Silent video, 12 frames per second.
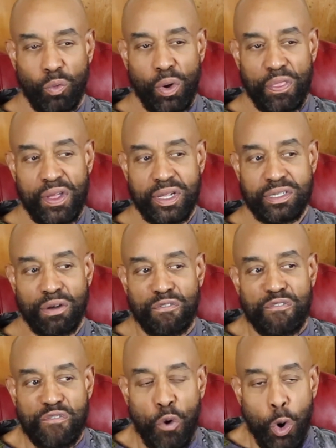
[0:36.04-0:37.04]
Well, there's a
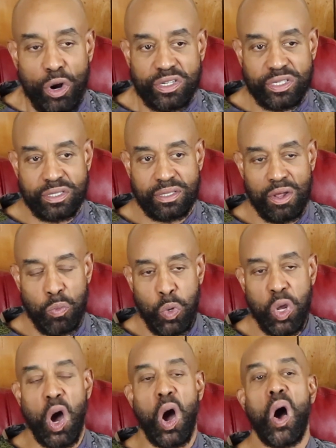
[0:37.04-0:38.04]
force that
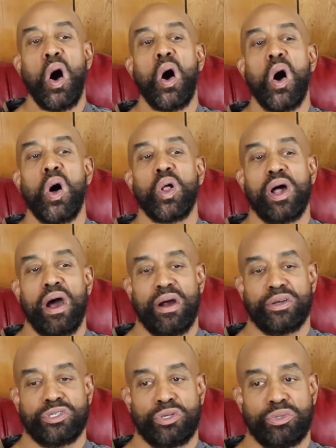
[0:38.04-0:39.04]
we all
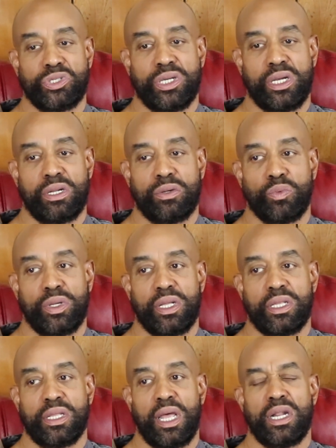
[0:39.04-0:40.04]
are associated
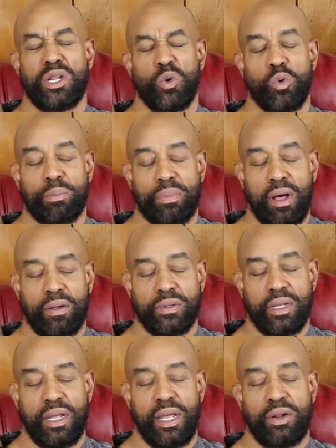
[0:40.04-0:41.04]
with and know
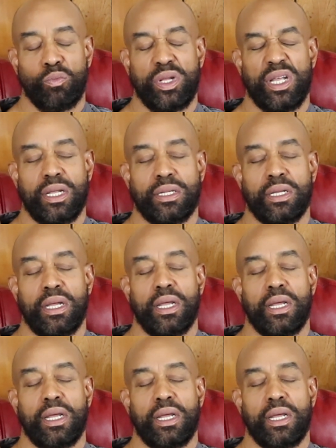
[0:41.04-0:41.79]
about, and we can